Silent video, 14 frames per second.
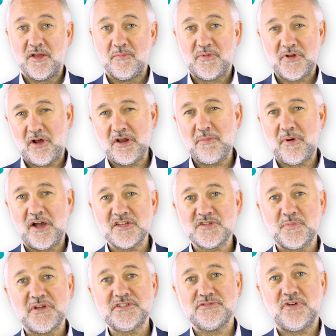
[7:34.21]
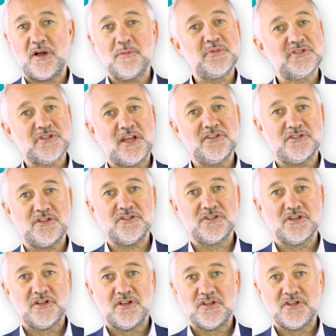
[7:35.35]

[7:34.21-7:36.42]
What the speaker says: but only by a specified percentage.